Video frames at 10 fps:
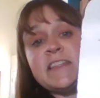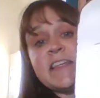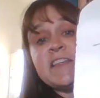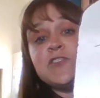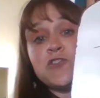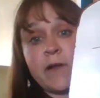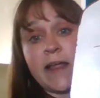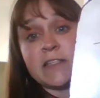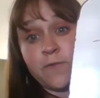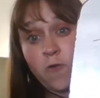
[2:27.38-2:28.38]
is
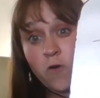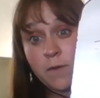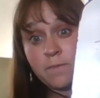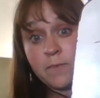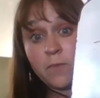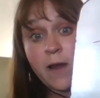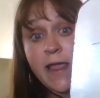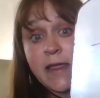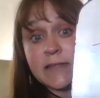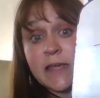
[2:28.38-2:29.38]
transform,
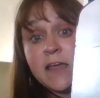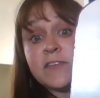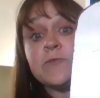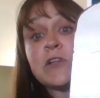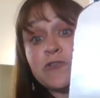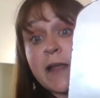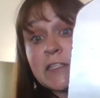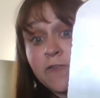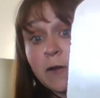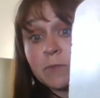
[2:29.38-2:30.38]
right? This is what
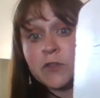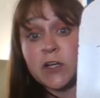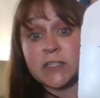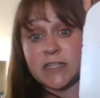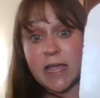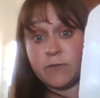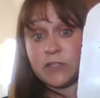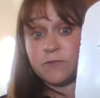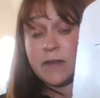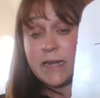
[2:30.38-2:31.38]
transform looks like when
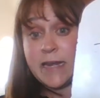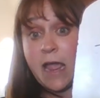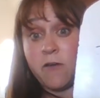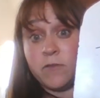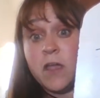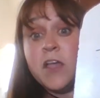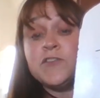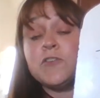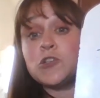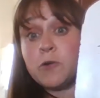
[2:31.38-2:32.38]
it's written down.
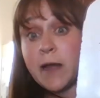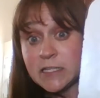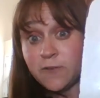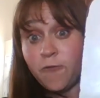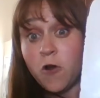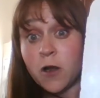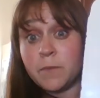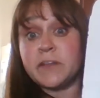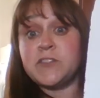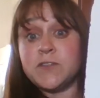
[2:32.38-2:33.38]
So
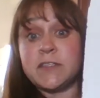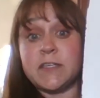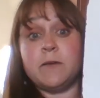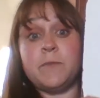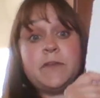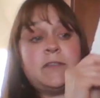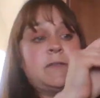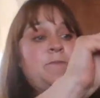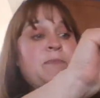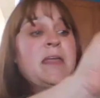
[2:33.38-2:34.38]
transform, let's do the
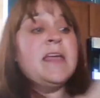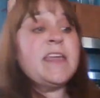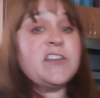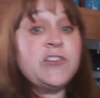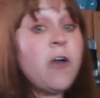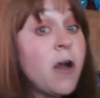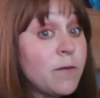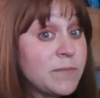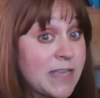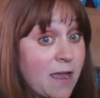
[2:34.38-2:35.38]
syllables. Get your
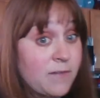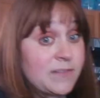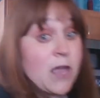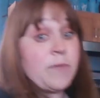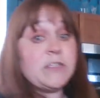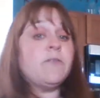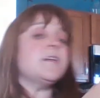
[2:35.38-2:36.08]
arms out. That's how we do our